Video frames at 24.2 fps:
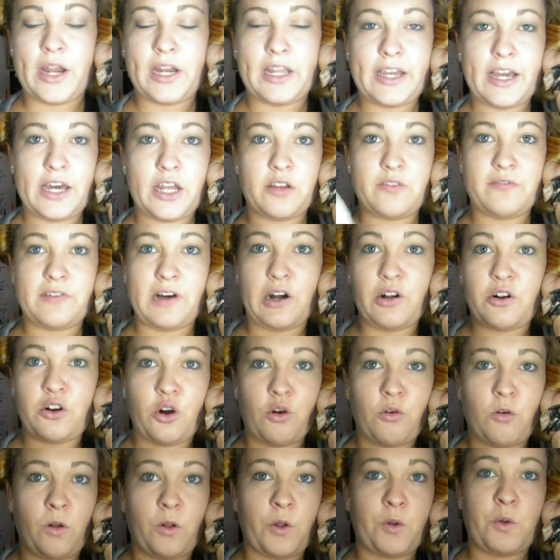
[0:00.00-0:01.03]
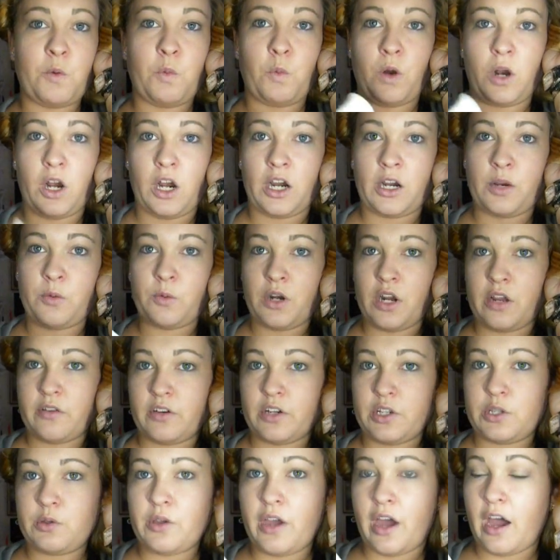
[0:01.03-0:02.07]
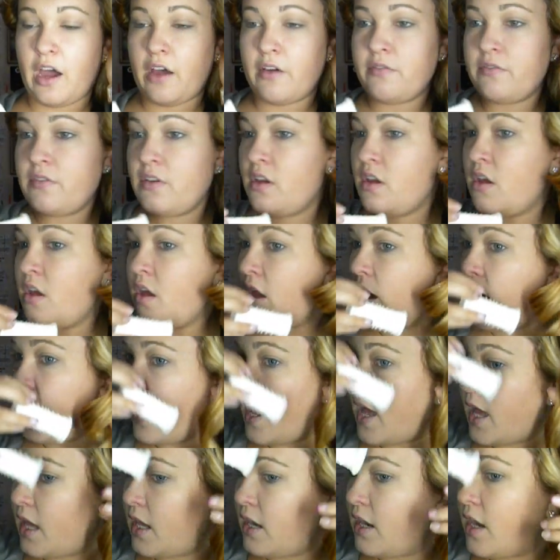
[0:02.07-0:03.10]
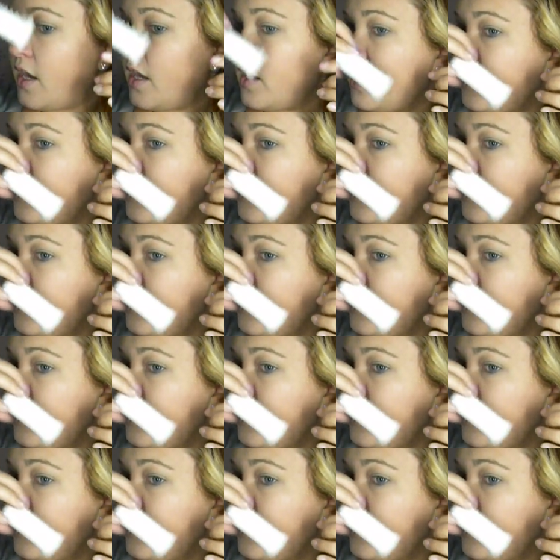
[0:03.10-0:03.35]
Any kind of Velcro roller would work, whatever you have. And